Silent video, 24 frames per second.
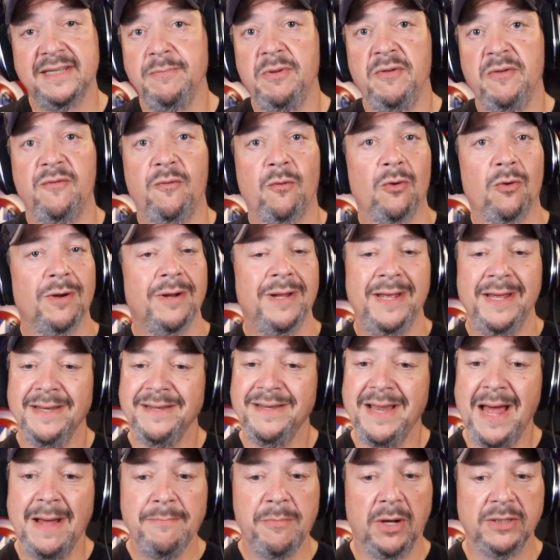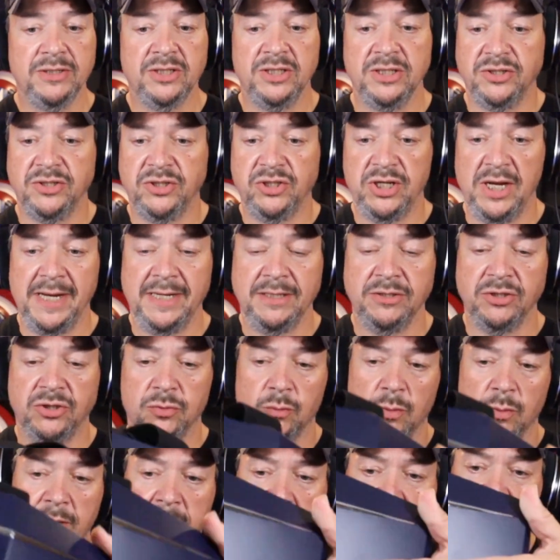before, not much has changed
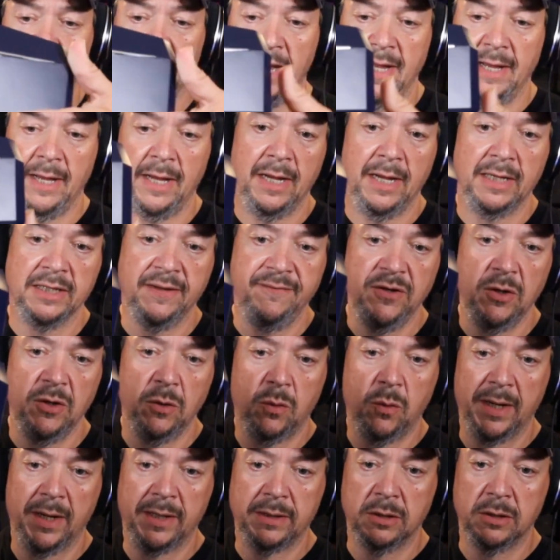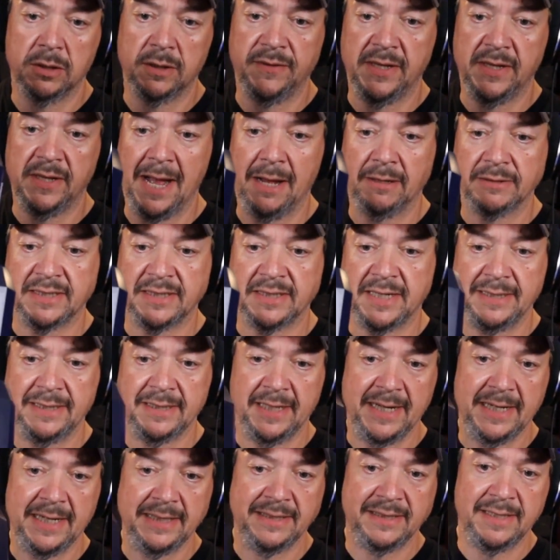really. Uh, give you a quick look at the outside of the
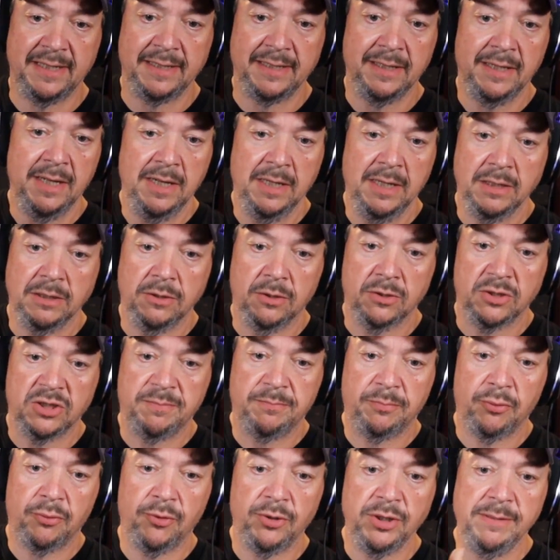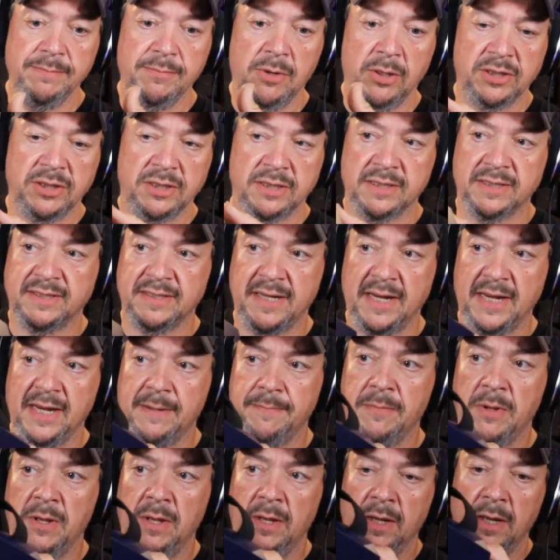headset. Looks pretty much the same.
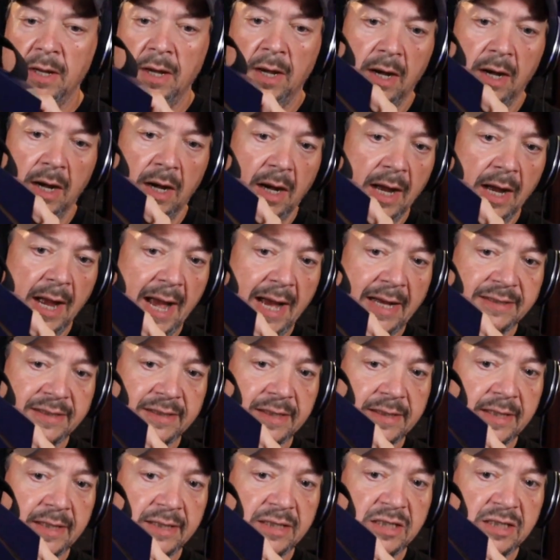Uh, has the nice